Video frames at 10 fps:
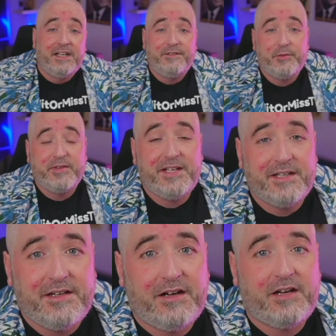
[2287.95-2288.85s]
If you want to hit the
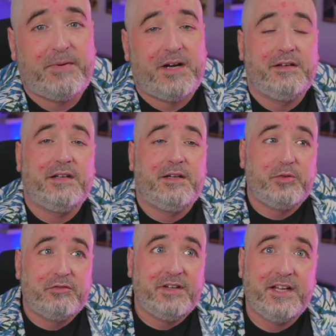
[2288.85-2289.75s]
like button, it would
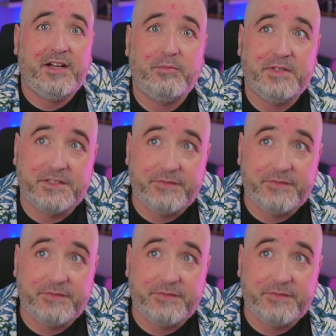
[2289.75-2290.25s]
really help this